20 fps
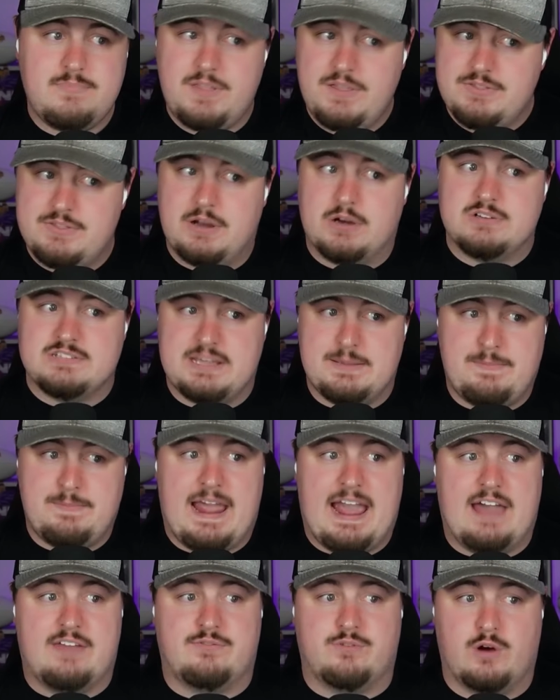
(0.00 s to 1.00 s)
there's a
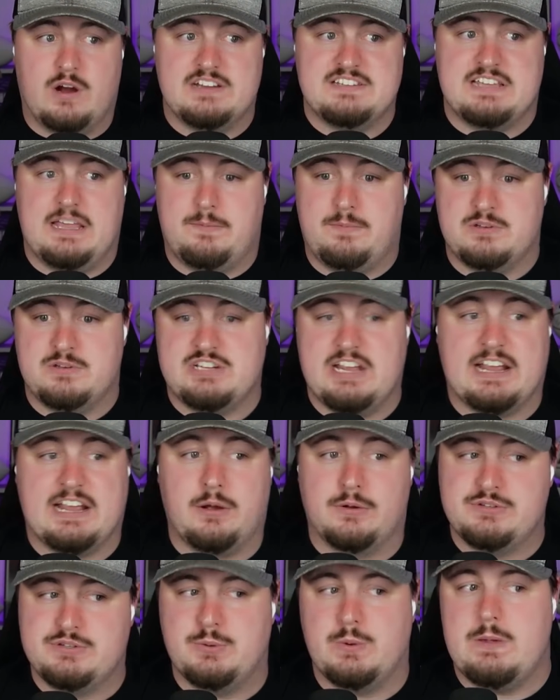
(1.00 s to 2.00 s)
path for Isiah
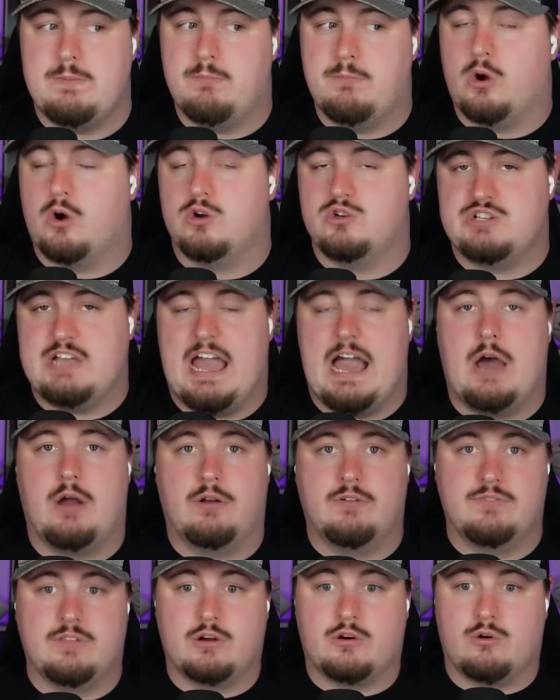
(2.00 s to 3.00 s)
Pacheco to emerge
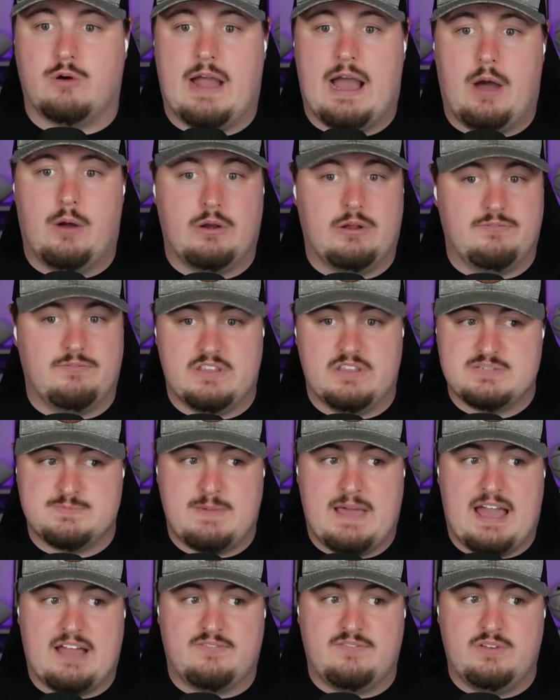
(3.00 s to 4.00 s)
out of the crowd of this
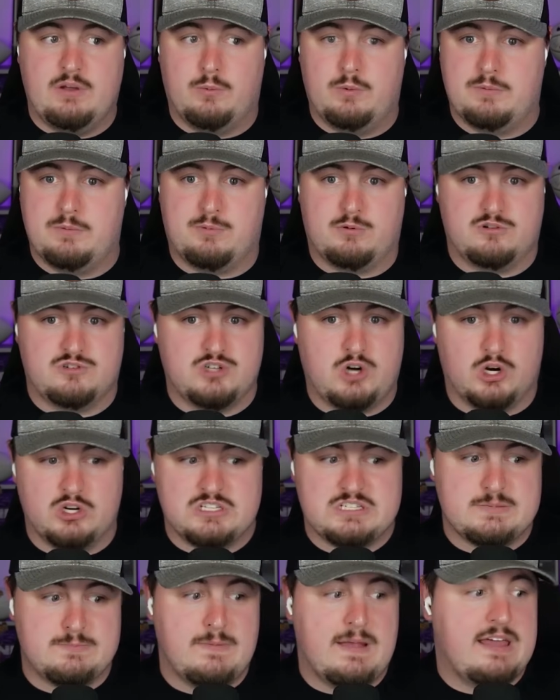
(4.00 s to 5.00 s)
backfield with Bhayshul
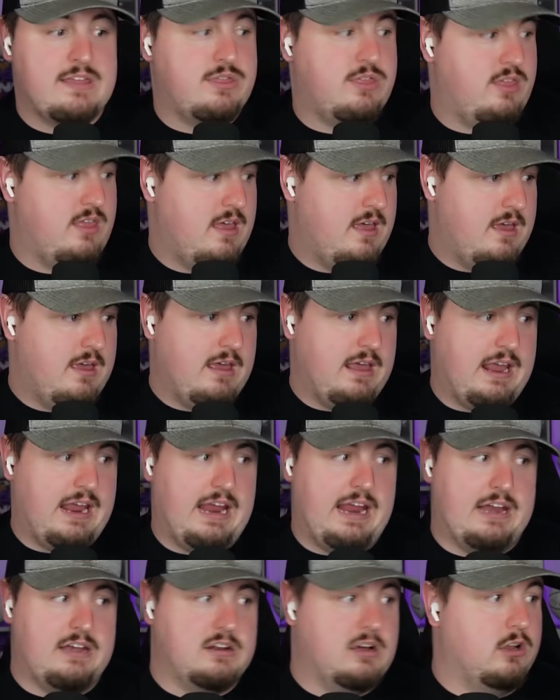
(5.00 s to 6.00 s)
Smith
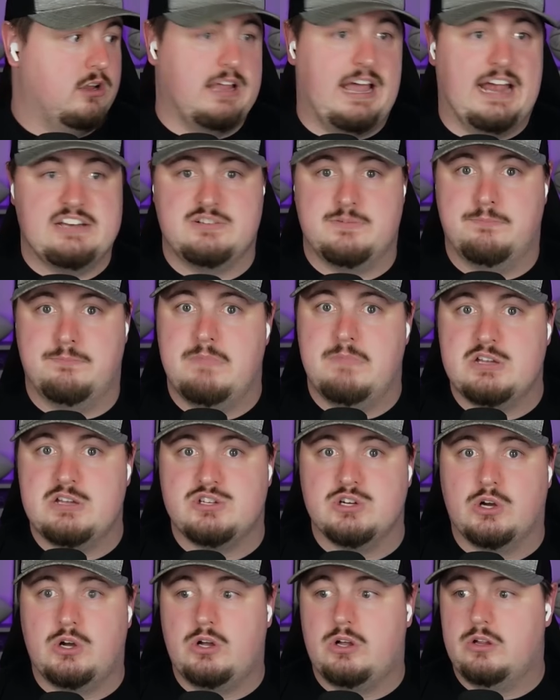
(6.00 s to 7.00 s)
and Elijah
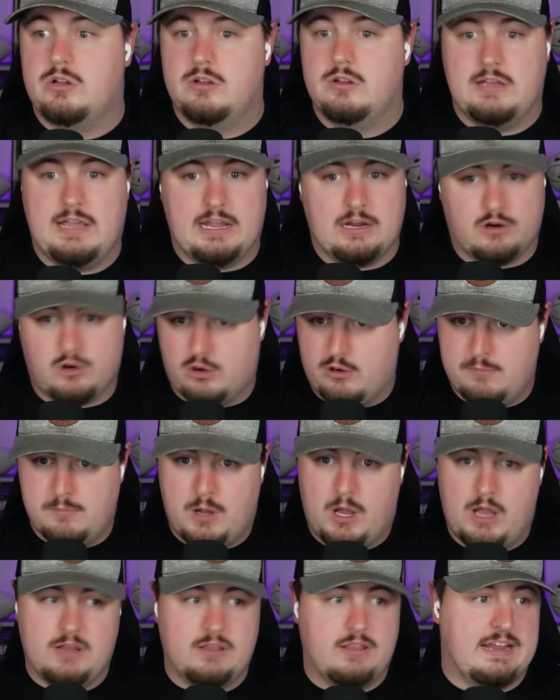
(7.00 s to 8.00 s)
Mitchell and Kareem
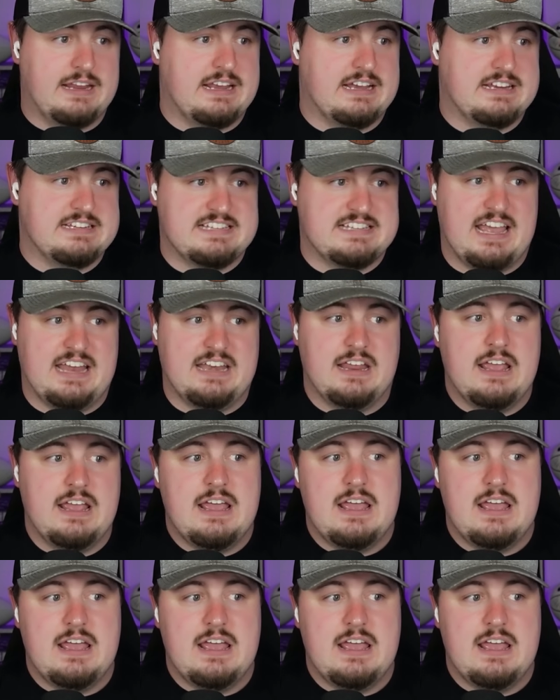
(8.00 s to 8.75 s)
Hunt, like I said,